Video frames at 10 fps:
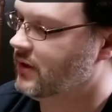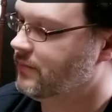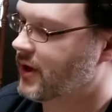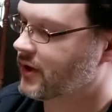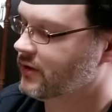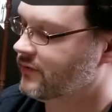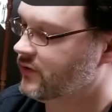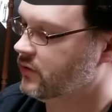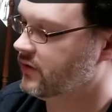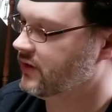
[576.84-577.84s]
bottle a
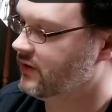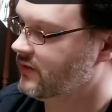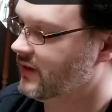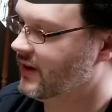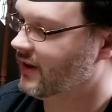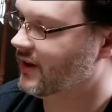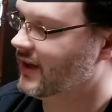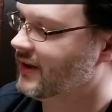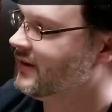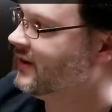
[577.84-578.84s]
few of these, and then
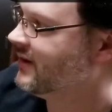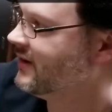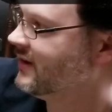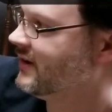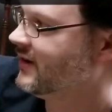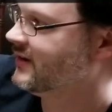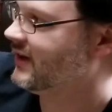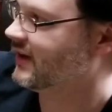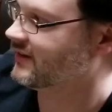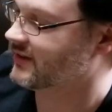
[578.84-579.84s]
I'll
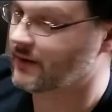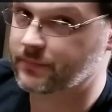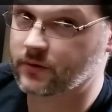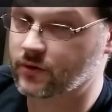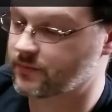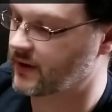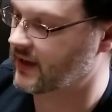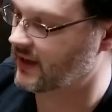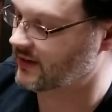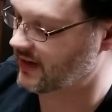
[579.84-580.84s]
take a sample with my
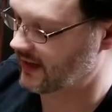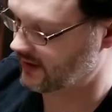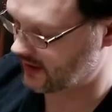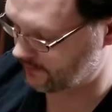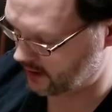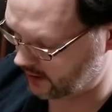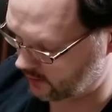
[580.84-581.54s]
handy dandy albino